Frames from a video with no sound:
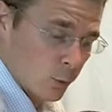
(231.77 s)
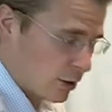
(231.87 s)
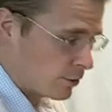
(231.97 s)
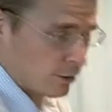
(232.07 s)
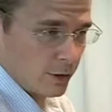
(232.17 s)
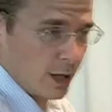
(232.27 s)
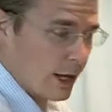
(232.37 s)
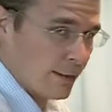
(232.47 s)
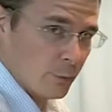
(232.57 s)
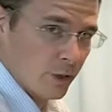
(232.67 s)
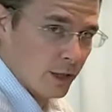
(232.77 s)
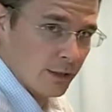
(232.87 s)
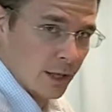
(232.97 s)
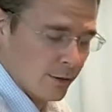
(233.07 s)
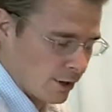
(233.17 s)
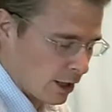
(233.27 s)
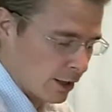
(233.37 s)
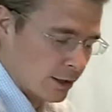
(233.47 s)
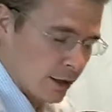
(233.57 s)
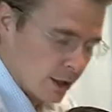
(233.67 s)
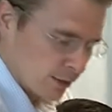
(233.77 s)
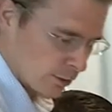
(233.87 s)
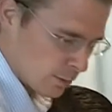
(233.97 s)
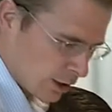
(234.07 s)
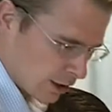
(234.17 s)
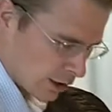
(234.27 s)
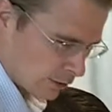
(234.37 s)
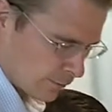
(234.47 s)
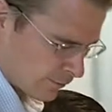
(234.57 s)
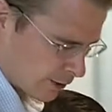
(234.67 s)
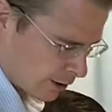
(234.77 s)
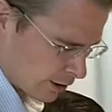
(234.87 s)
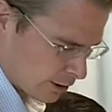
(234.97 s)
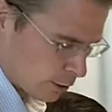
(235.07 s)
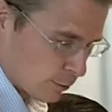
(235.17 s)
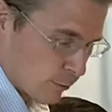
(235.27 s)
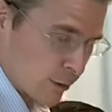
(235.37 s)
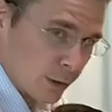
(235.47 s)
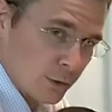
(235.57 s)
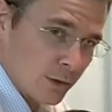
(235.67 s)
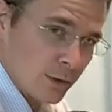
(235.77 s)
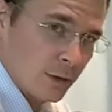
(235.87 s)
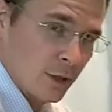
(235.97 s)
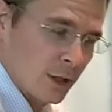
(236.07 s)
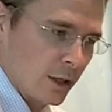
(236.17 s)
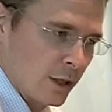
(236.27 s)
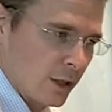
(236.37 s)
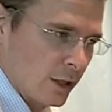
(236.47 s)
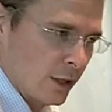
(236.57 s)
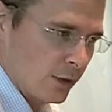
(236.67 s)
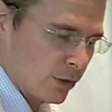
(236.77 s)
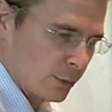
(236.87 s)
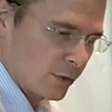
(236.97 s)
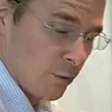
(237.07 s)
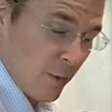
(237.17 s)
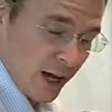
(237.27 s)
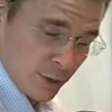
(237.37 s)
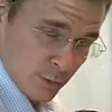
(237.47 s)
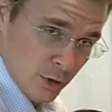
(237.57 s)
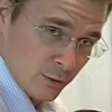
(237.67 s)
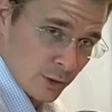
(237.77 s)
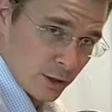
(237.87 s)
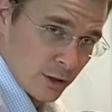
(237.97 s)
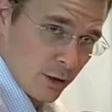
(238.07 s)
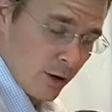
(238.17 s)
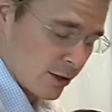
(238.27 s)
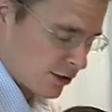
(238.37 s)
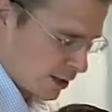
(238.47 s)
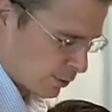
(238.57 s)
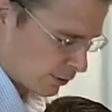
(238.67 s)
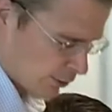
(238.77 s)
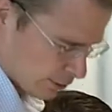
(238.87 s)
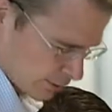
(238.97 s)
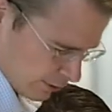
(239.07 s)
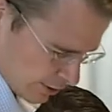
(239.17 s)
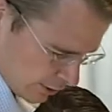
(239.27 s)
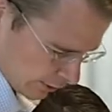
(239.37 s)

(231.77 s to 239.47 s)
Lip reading: Whether they have them locked out or not, to me it's a very gross, in terms of amount of movement, large amplitude